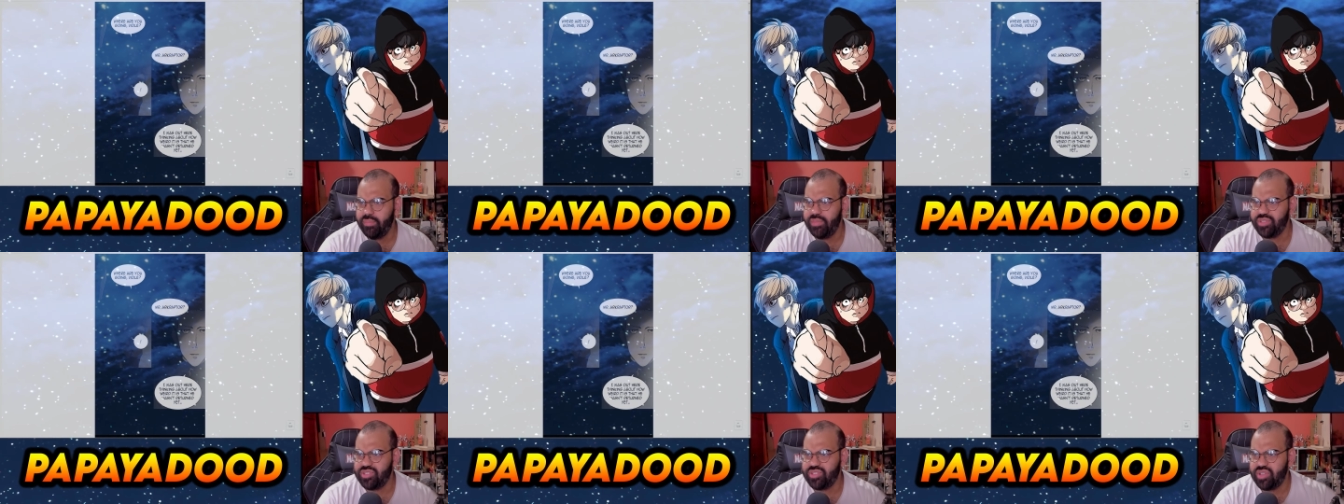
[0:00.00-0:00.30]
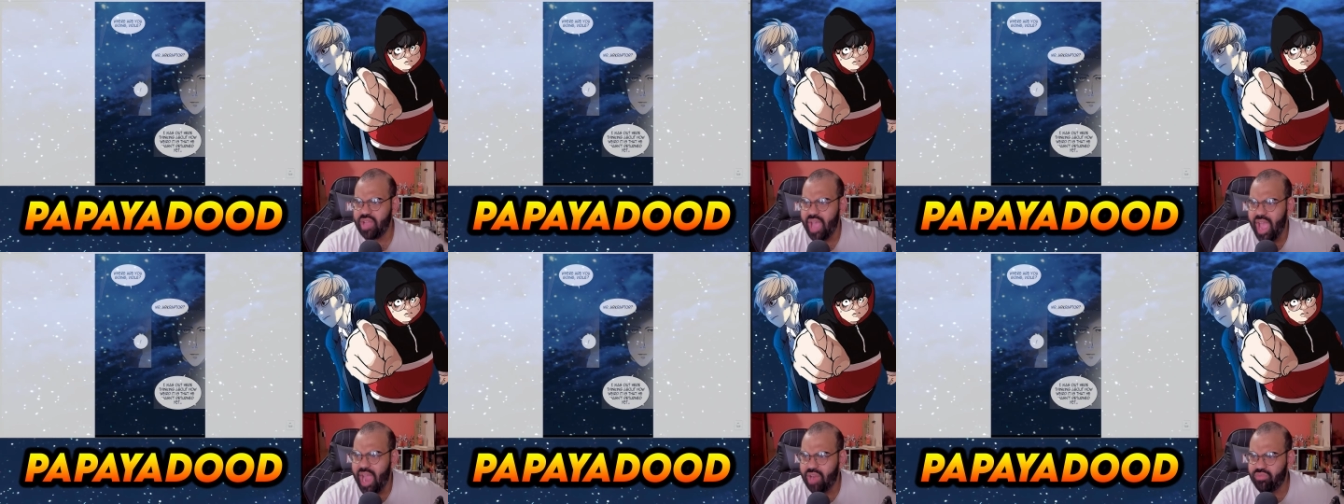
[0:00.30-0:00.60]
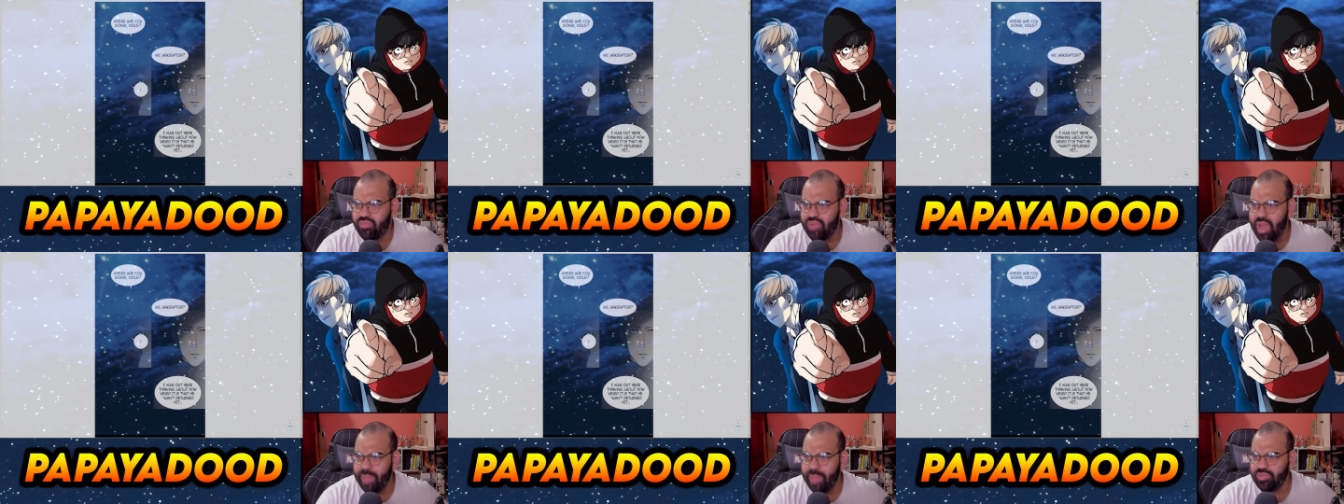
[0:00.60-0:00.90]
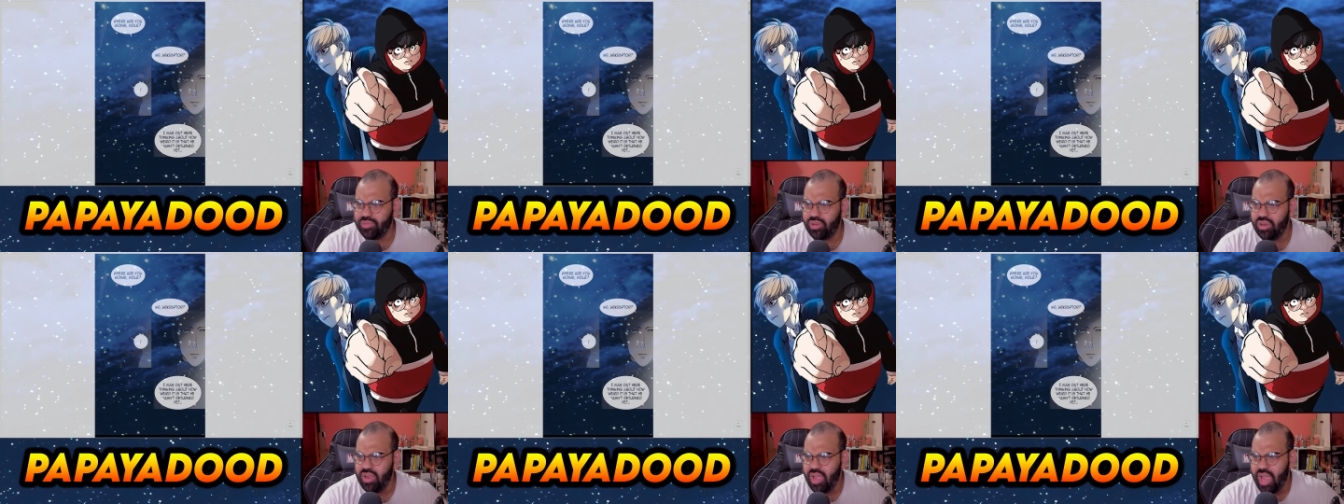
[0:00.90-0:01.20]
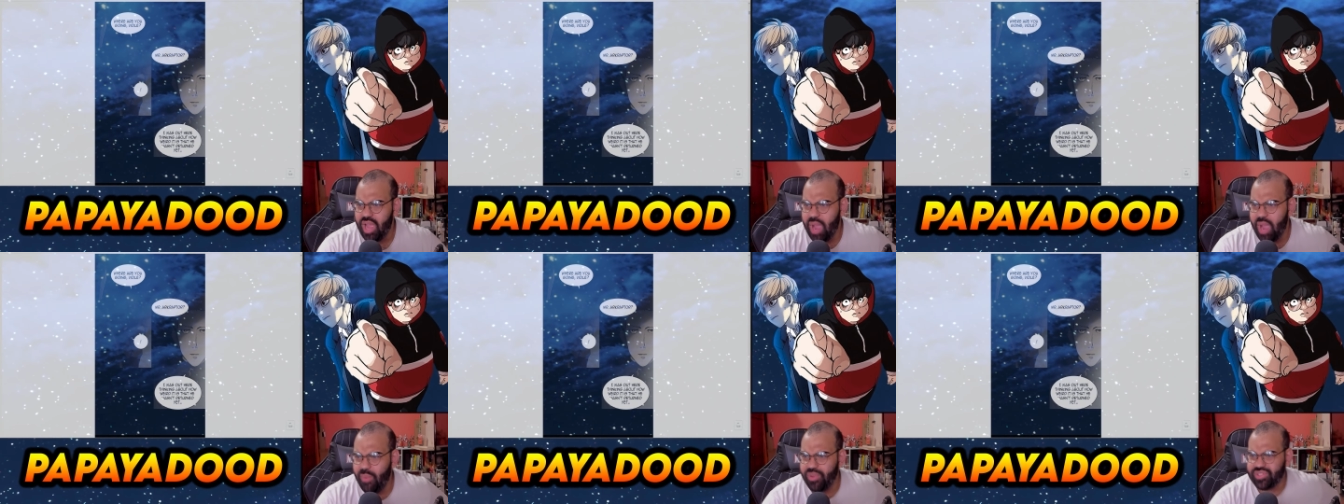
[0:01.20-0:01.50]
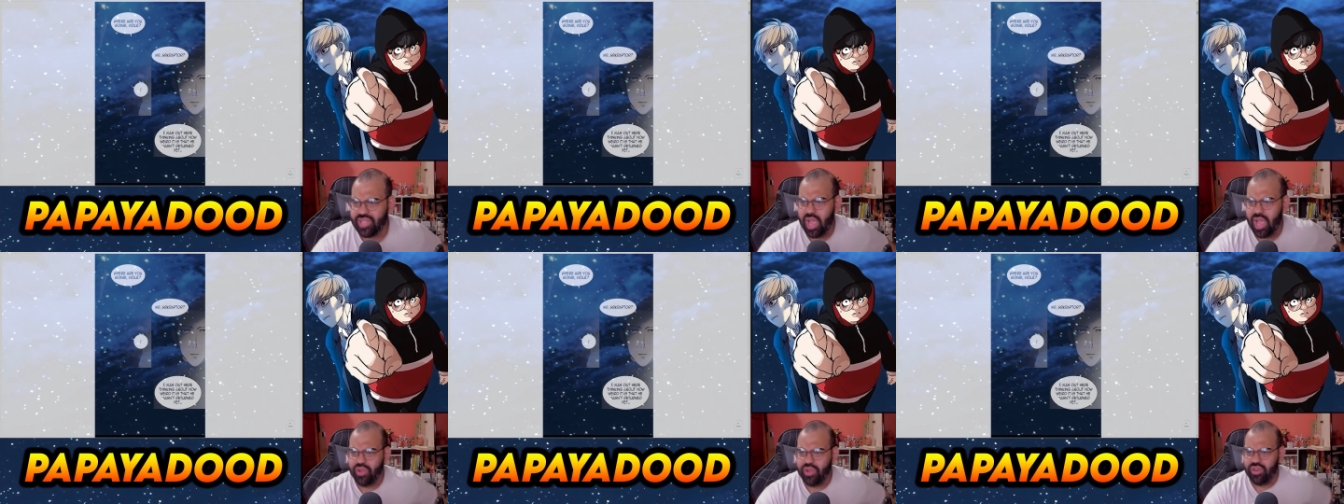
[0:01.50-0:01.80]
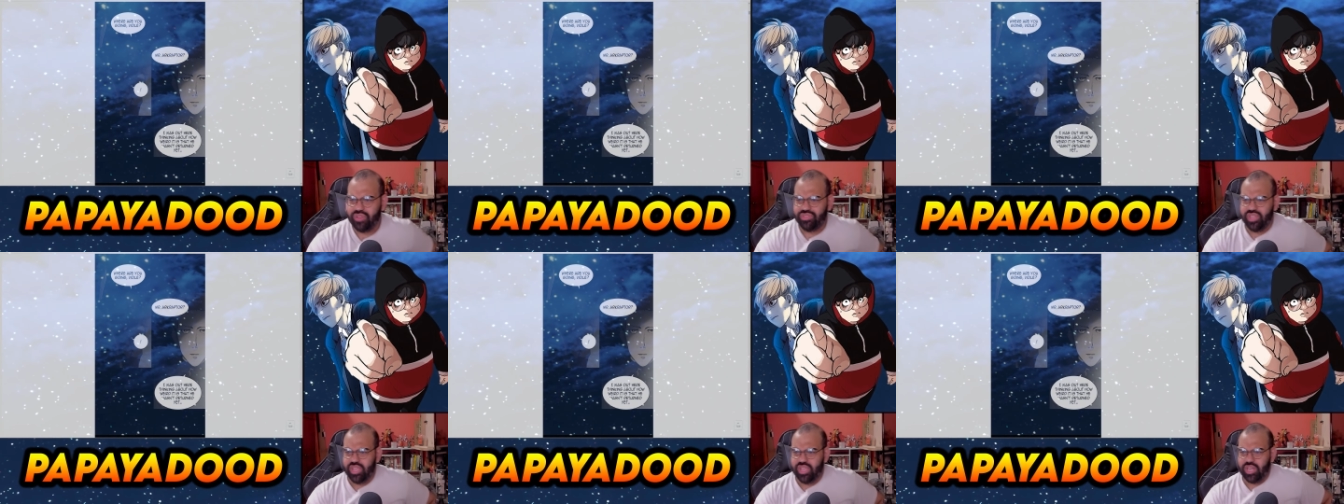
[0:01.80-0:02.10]
Mister Akraptor. I was out
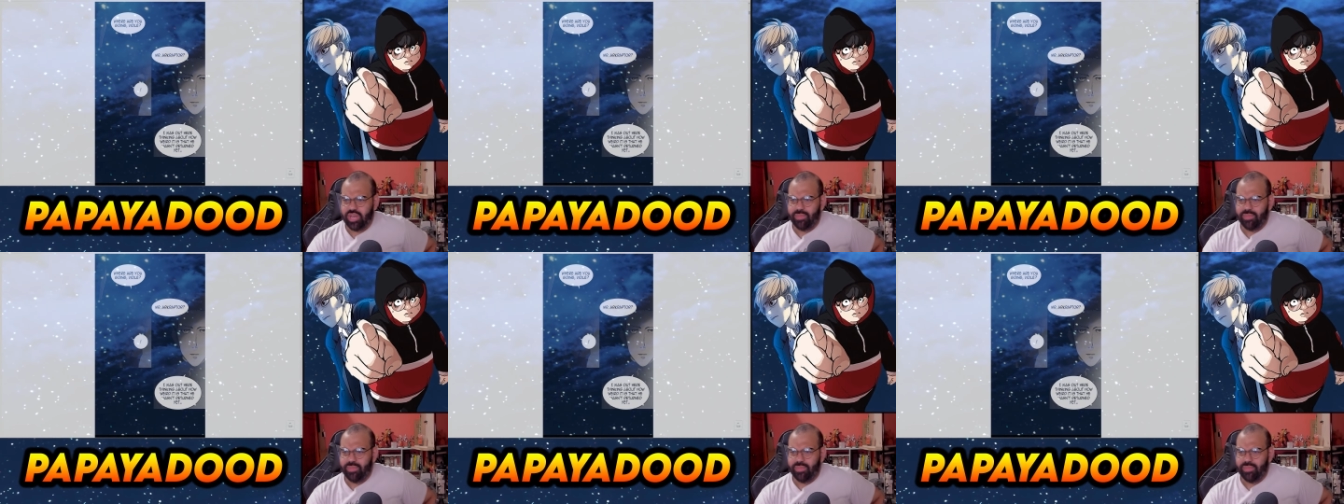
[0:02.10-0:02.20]
here thinking